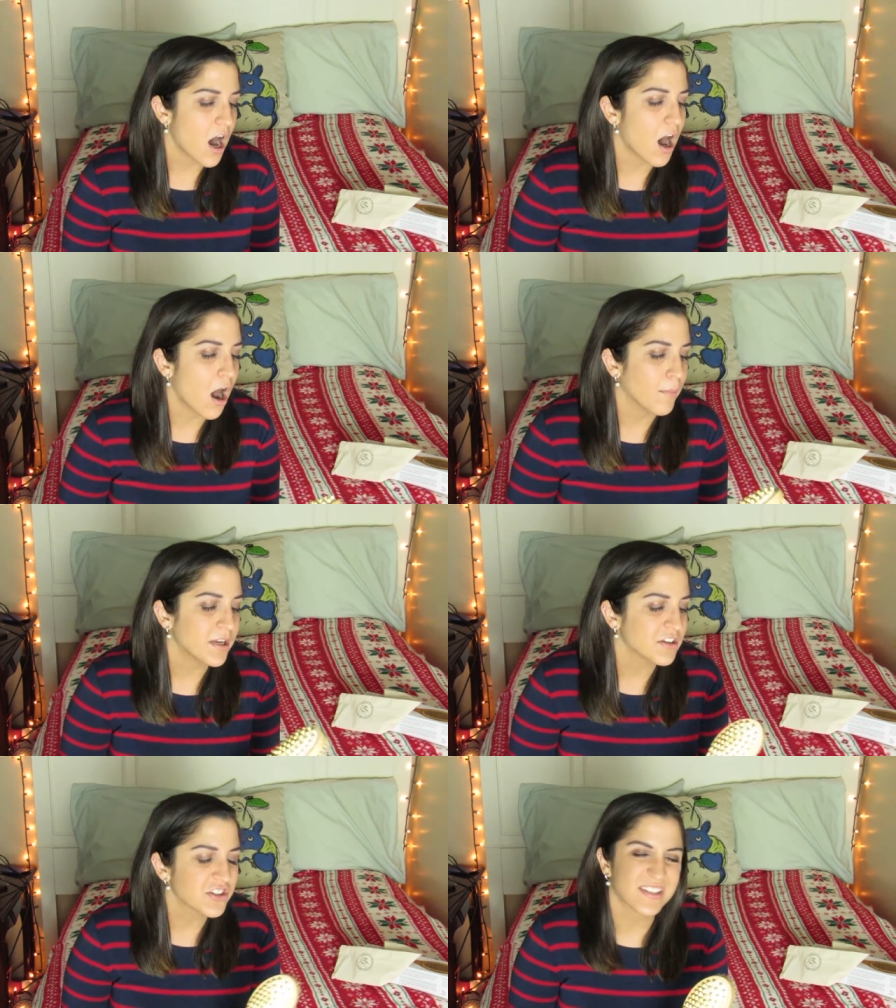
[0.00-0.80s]
um,
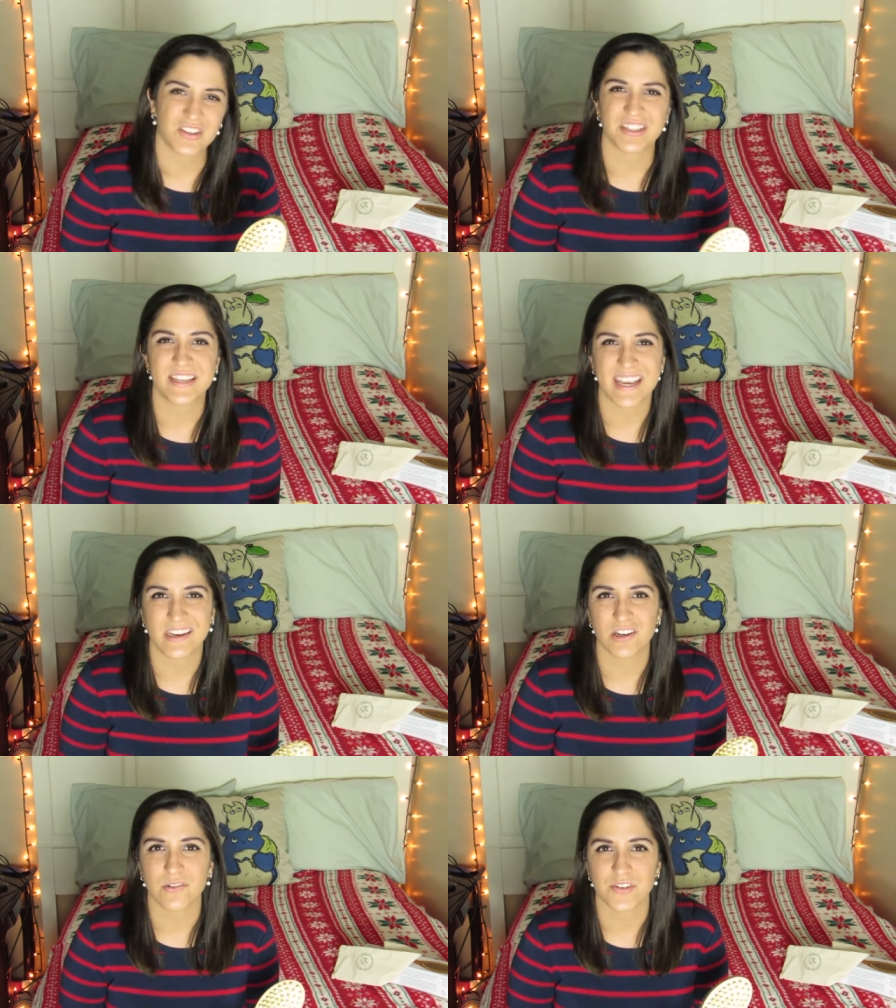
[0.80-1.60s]
and it's just good to
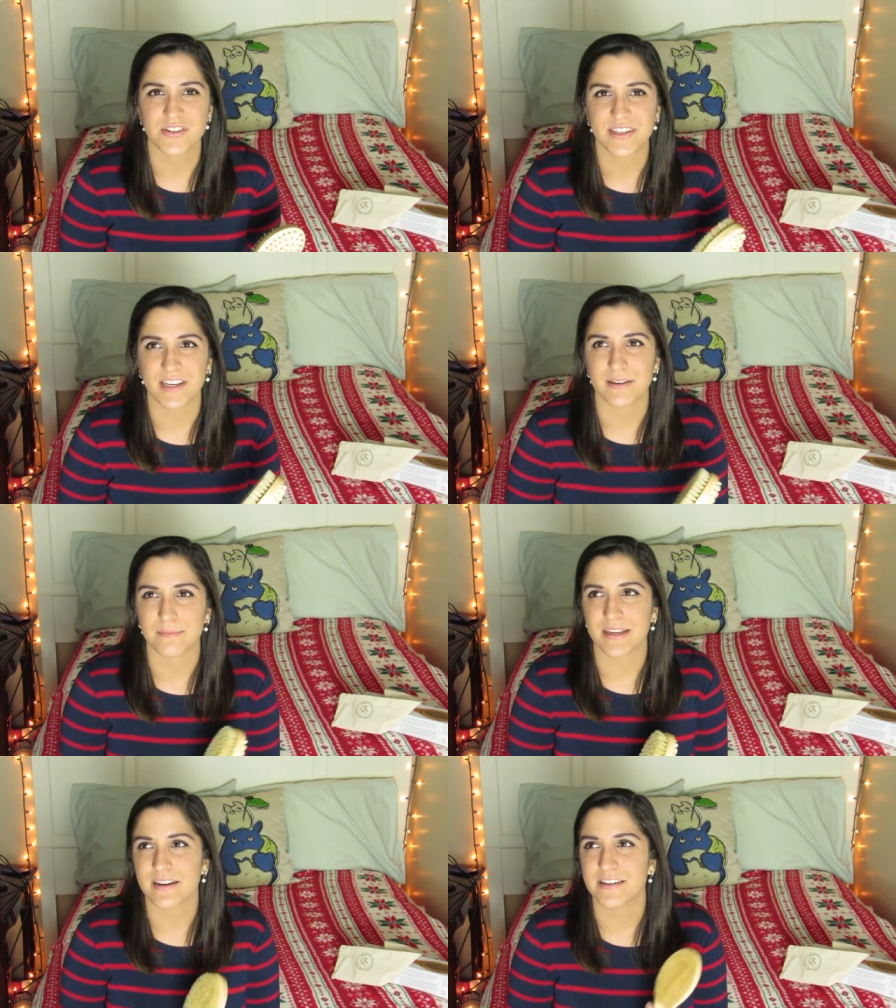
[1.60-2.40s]
take care of your
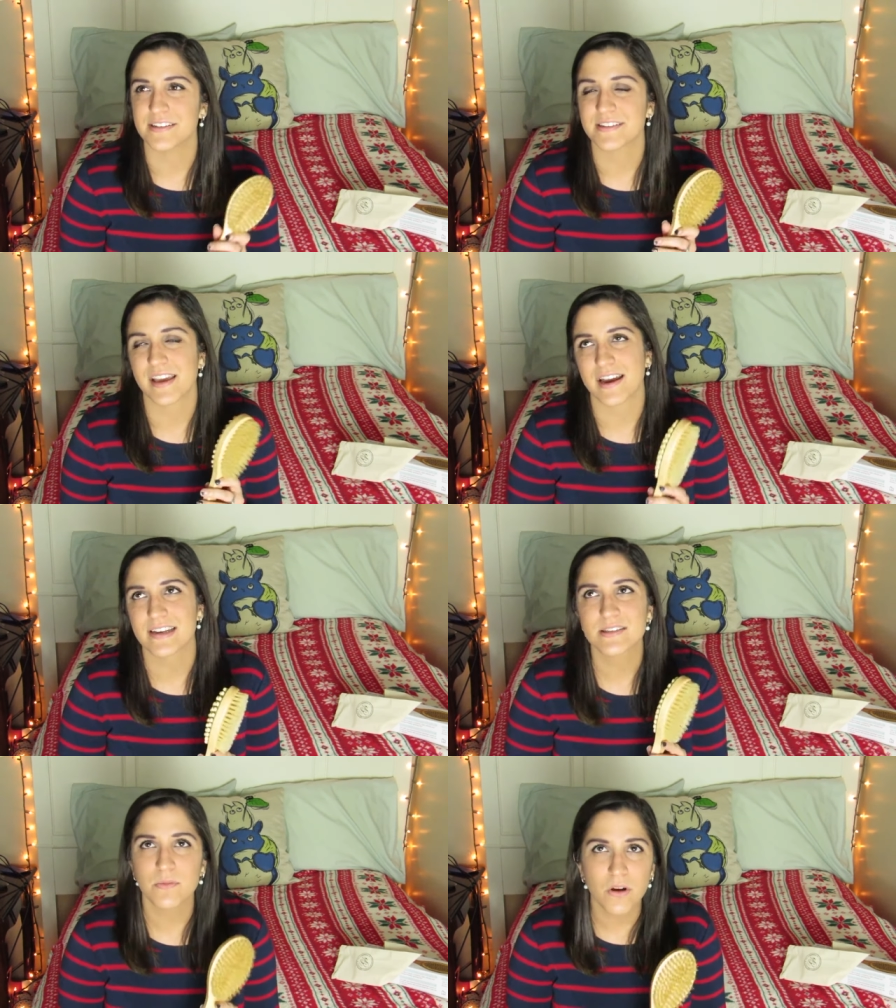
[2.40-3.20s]
skin because
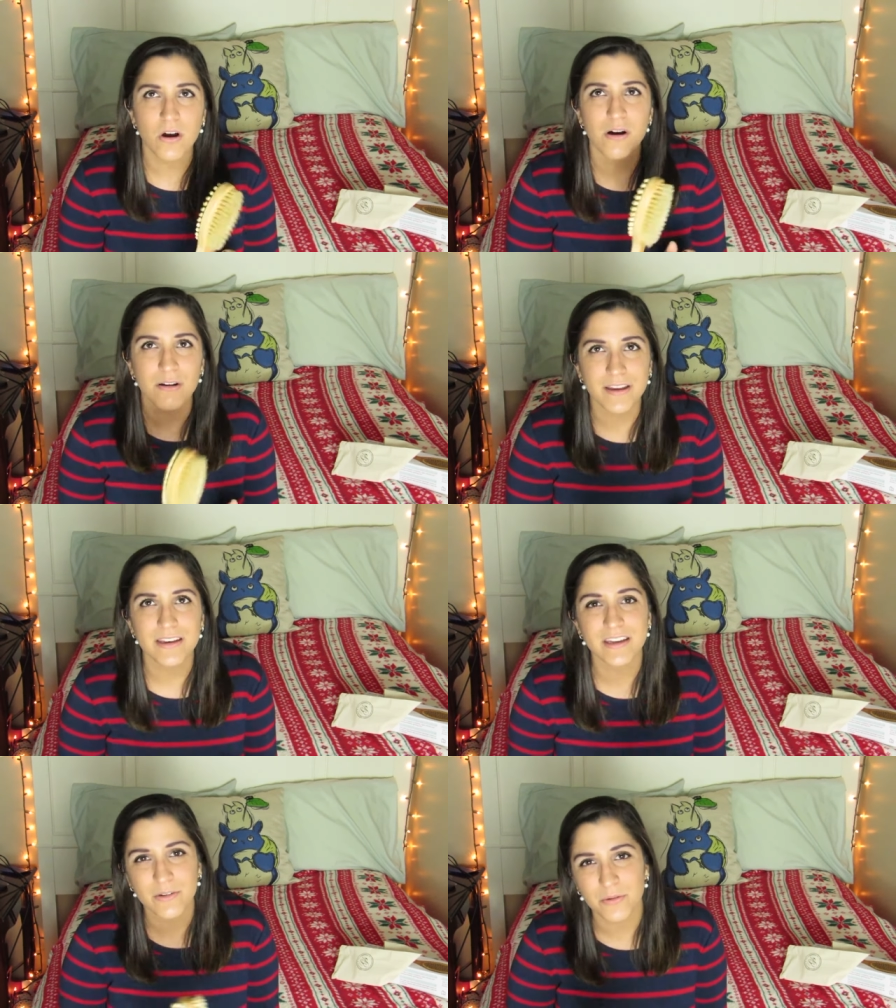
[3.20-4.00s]
as we're all
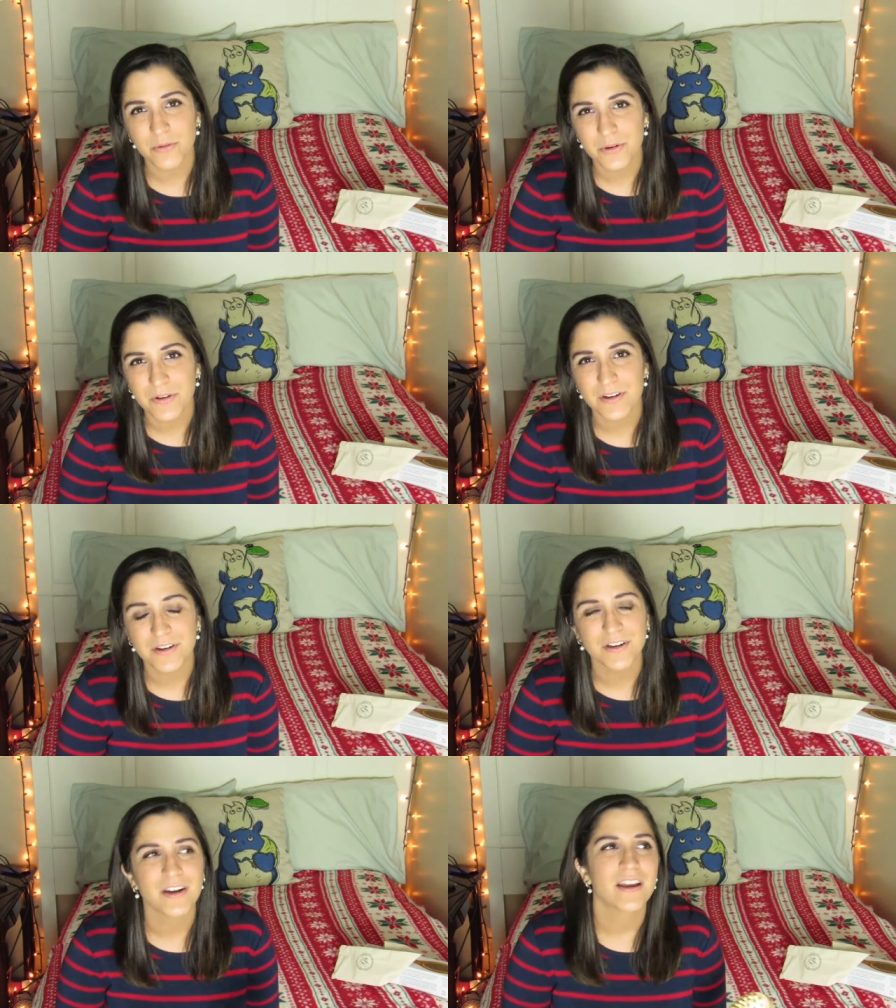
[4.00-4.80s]
getting
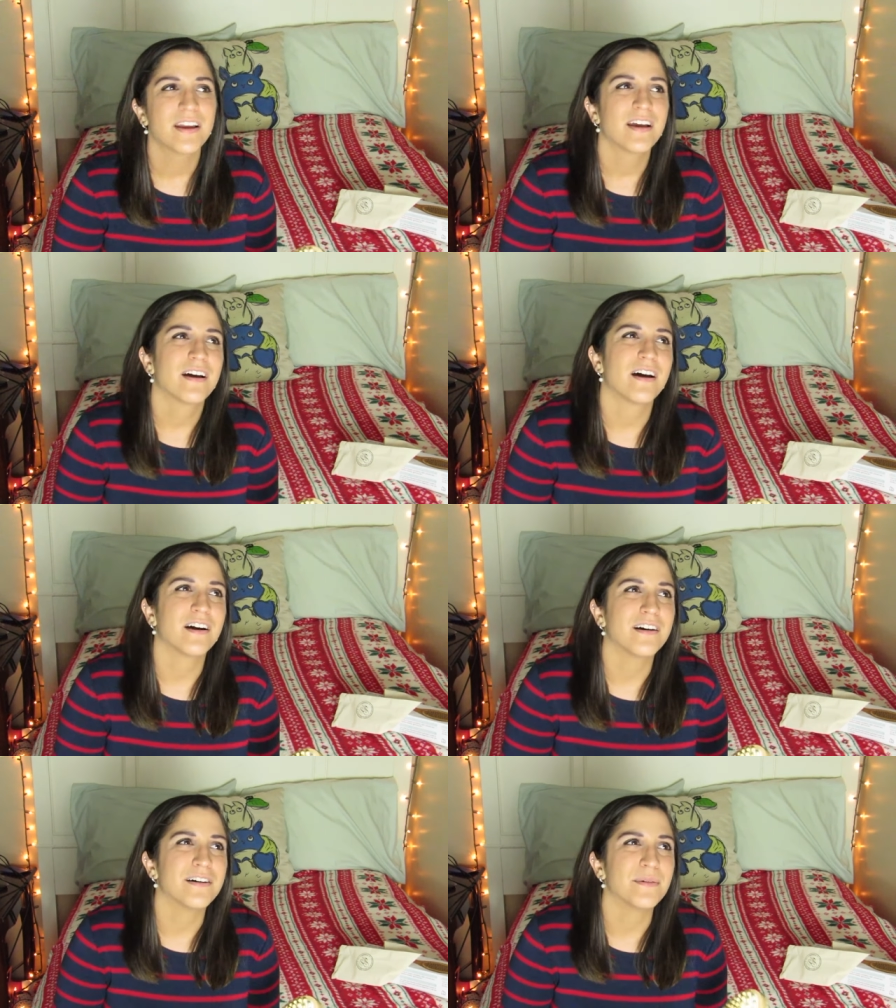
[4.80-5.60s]
older,
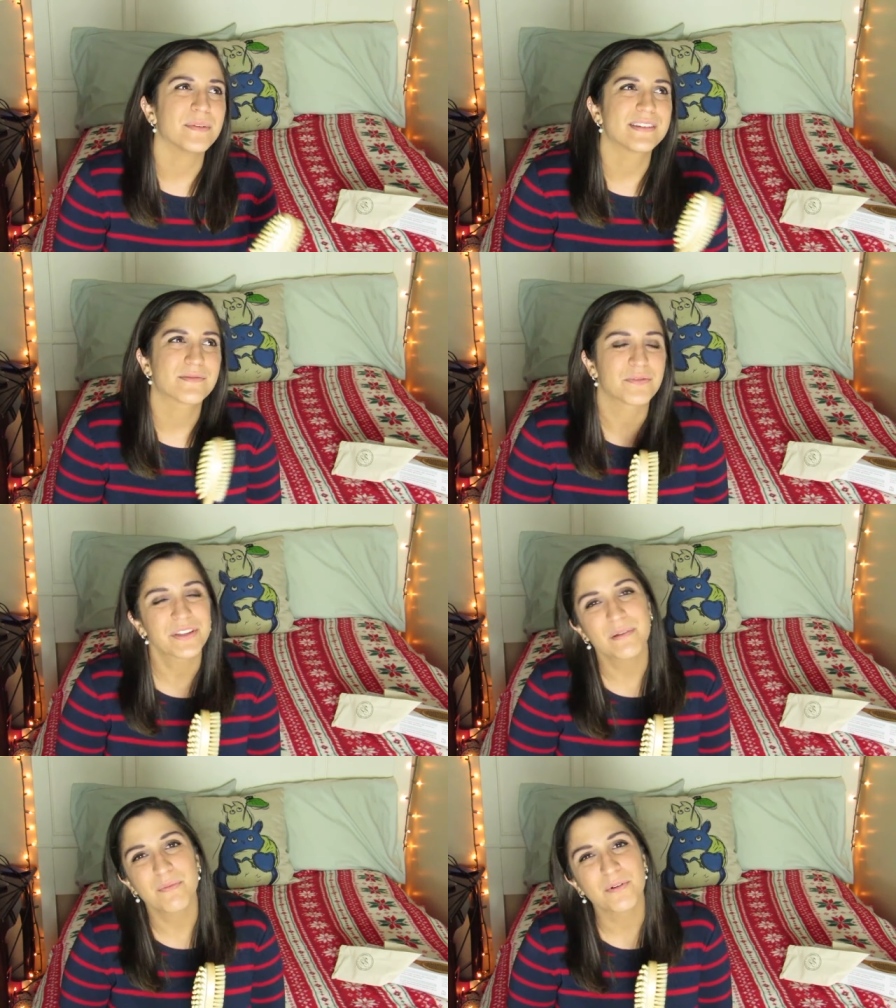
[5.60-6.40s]
um, it's
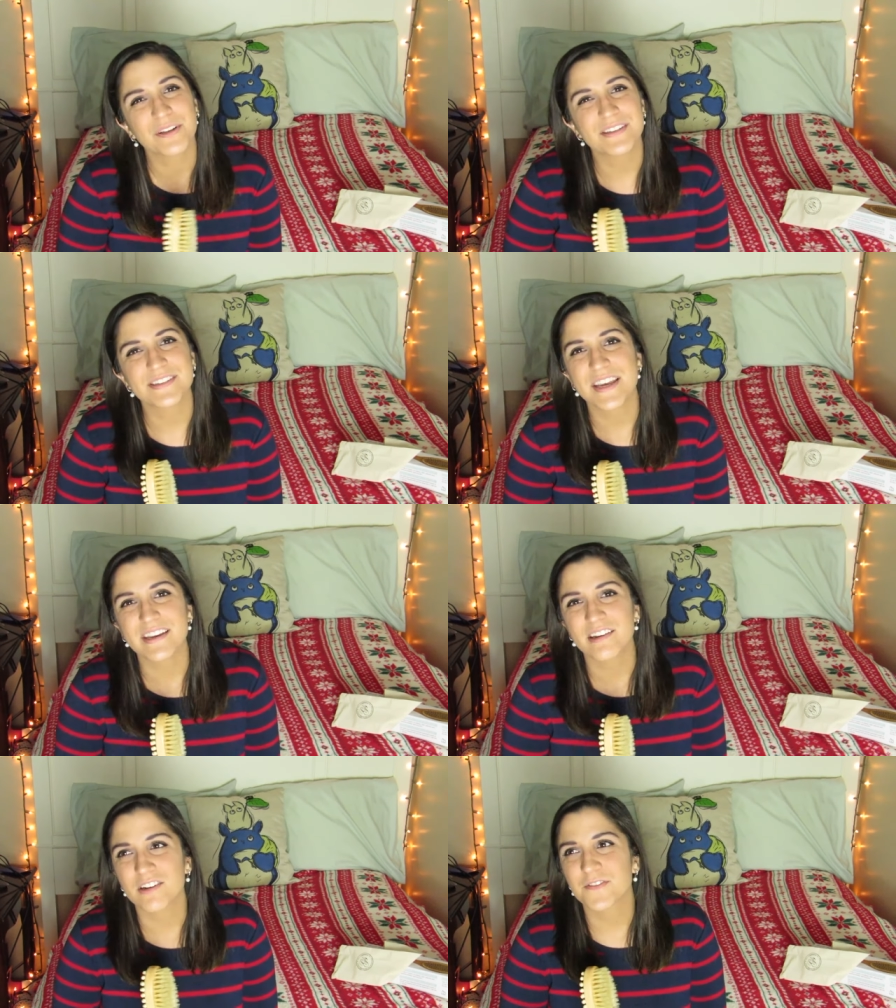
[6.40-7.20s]
really important to
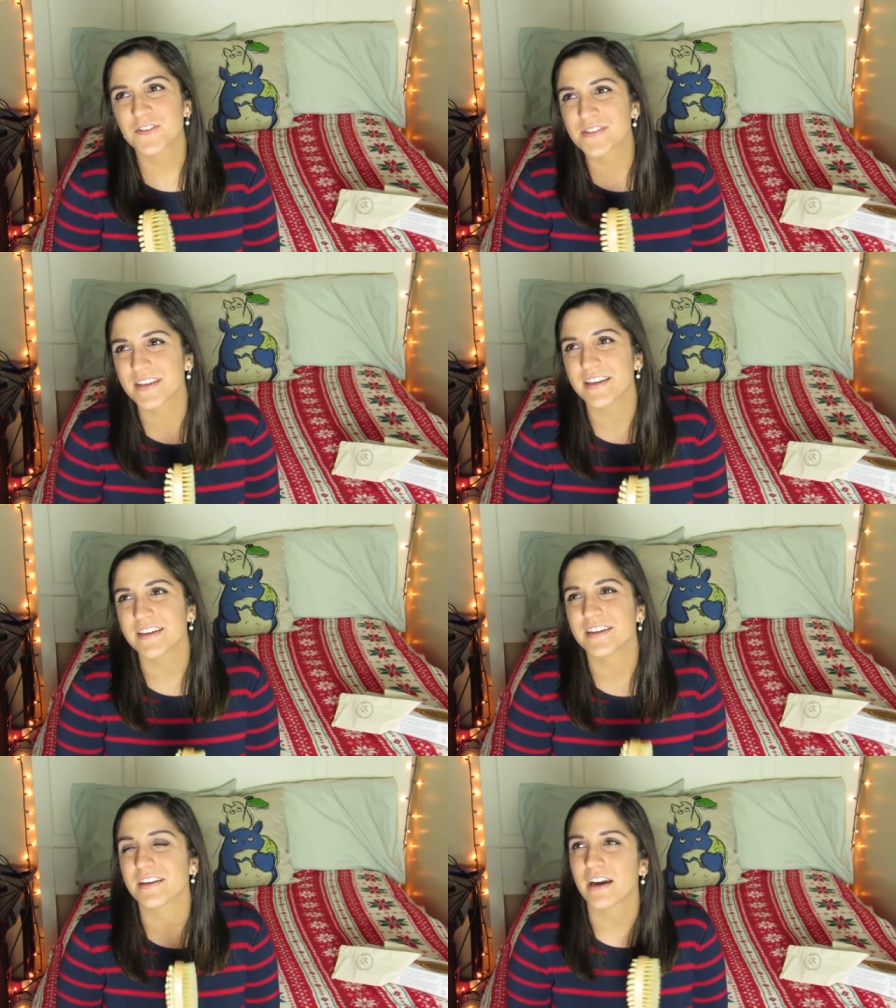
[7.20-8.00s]
take care of your
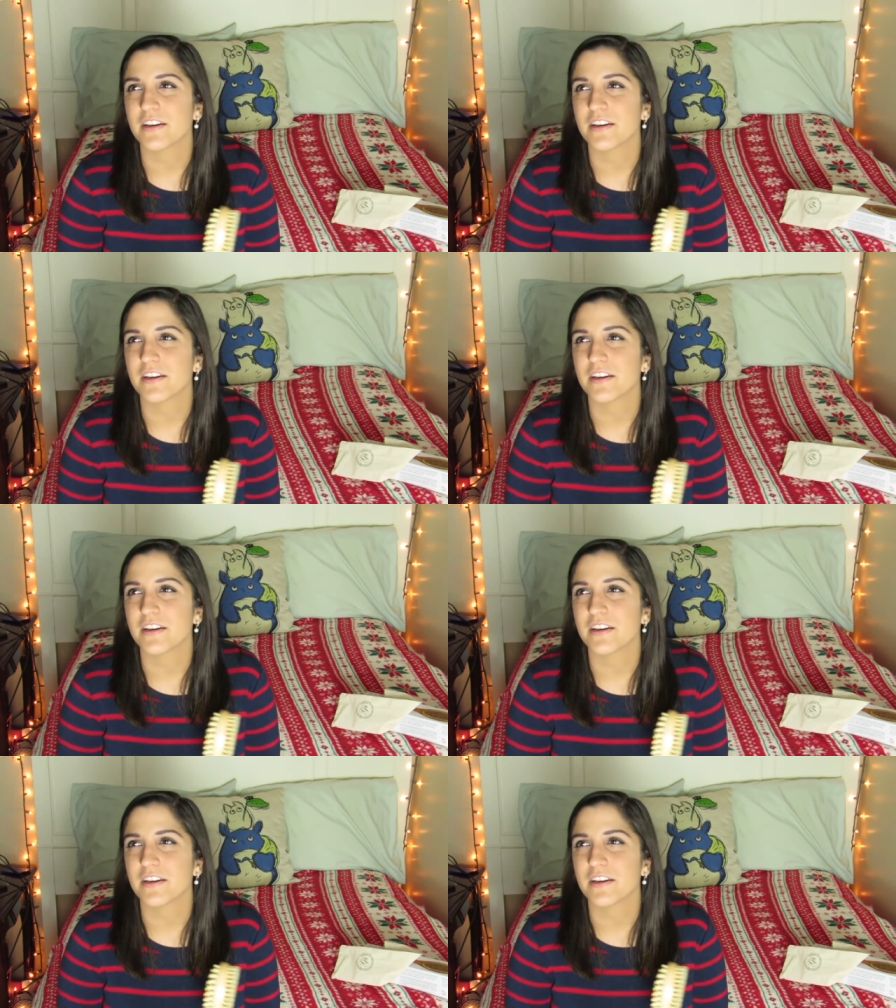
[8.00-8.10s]
skin.